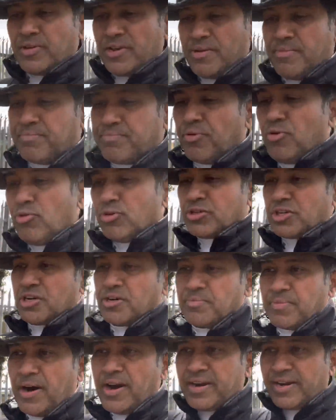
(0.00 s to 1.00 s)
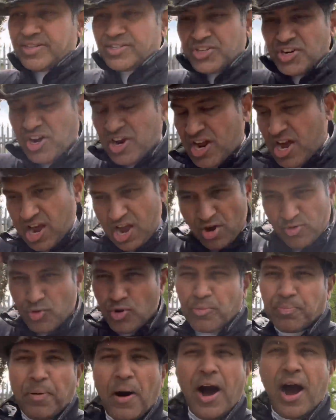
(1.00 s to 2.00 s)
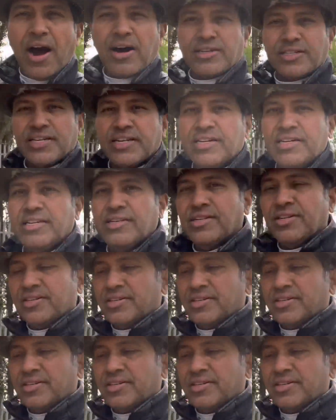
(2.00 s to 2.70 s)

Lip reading: important about it. It's not how you partied.